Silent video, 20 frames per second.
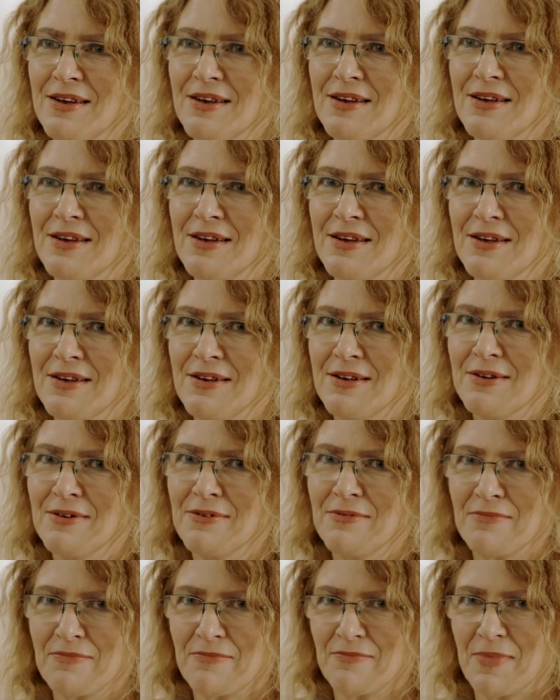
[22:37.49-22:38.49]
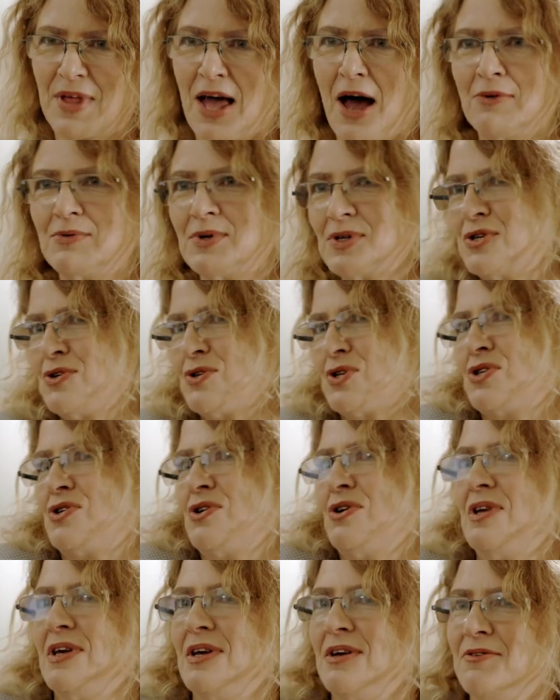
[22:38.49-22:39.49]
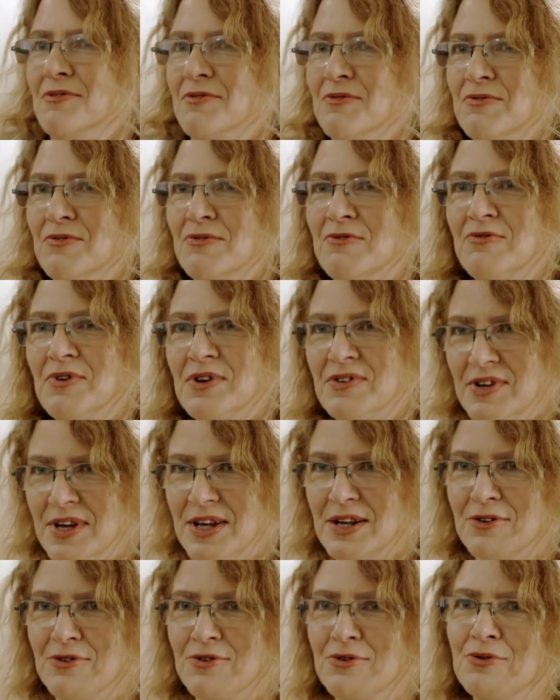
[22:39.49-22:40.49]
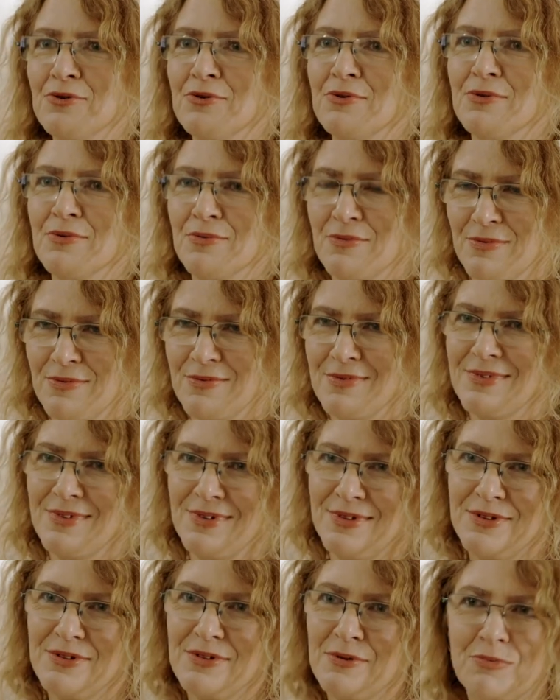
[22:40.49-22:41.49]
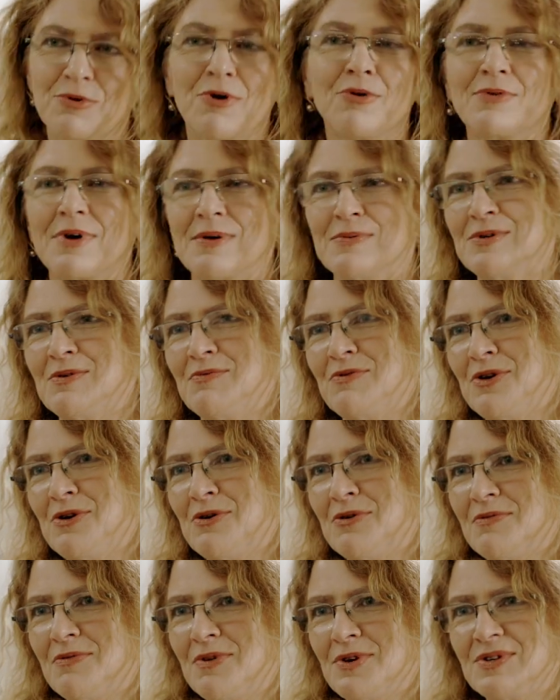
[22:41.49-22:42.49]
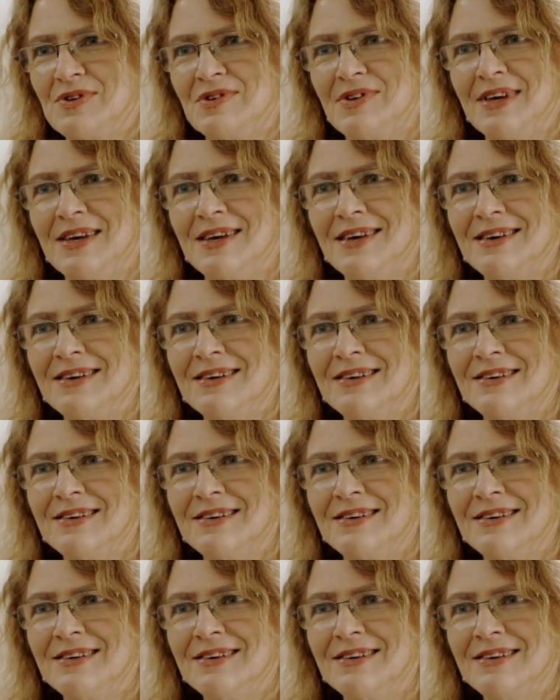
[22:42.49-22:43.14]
Uh, how does your study fit into the progress of the university?